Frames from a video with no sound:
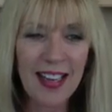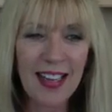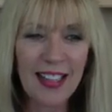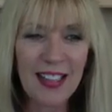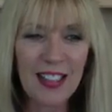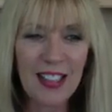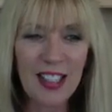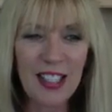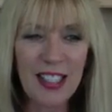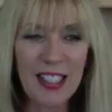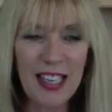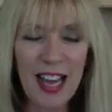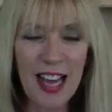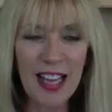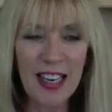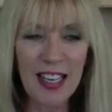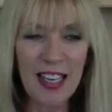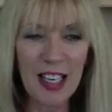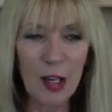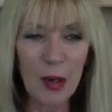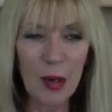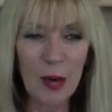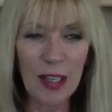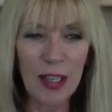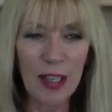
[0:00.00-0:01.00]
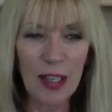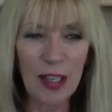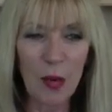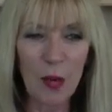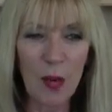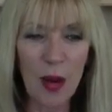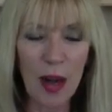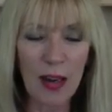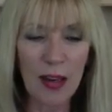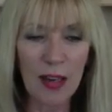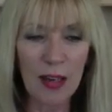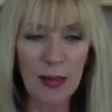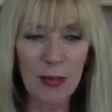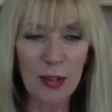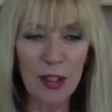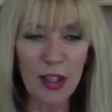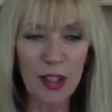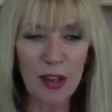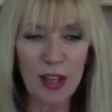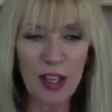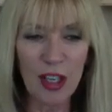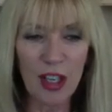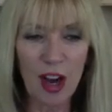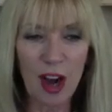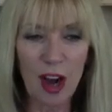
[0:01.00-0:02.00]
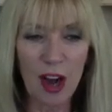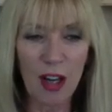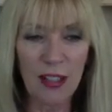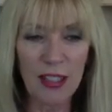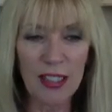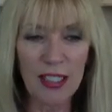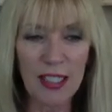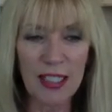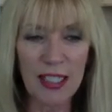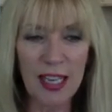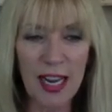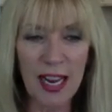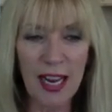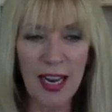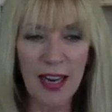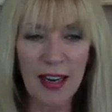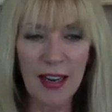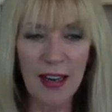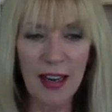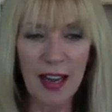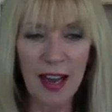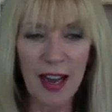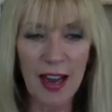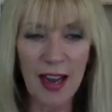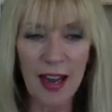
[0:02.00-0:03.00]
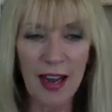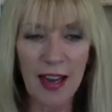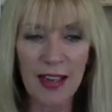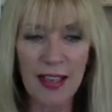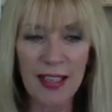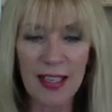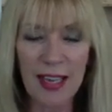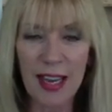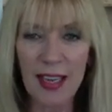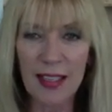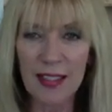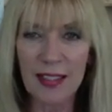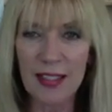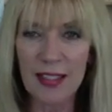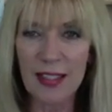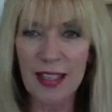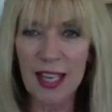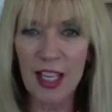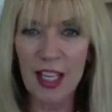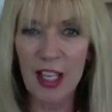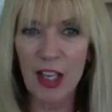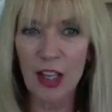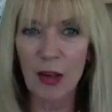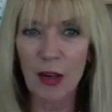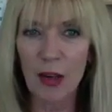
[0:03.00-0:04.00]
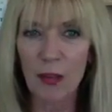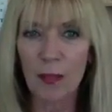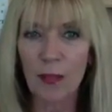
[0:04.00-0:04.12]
Jeanette and Aquila, welcome to the call today. Yes, thank you.